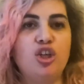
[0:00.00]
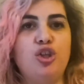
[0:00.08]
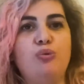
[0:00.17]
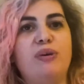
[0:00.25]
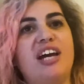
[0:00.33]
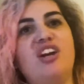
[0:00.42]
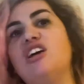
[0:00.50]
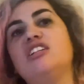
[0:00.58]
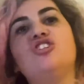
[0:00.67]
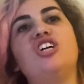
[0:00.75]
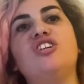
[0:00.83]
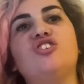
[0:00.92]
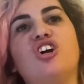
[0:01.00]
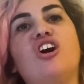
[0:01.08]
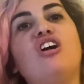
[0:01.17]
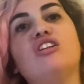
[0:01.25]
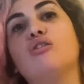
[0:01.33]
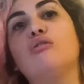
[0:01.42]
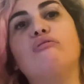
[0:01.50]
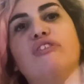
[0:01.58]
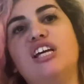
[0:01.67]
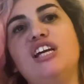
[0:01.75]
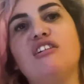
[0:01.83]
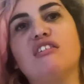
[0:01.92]
You cannot change a color over
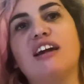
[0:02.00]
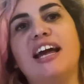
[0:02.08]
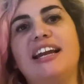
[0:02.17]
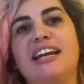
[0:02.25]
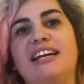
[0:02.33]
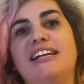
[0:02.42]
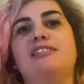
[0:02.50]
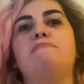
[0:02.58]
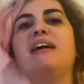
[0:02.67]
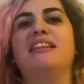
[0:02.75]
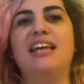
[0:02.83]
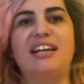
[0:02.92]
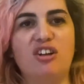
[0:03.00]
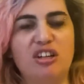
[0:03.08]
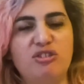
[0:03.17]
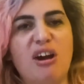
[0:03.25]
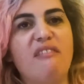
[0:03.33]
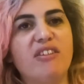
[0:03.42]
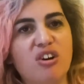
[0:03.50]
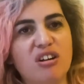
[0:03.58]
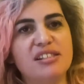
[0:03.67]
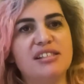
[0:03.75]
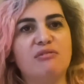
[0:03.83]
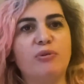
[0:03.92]
here and expect that not to have a
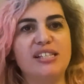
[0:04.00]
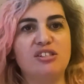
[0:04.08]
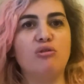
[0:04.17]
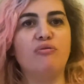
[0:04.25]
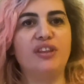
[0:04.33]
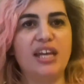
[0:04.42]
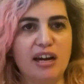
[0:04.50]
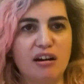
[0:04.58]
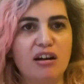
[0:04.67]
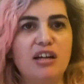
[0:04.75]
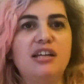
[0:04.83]
consequence over there.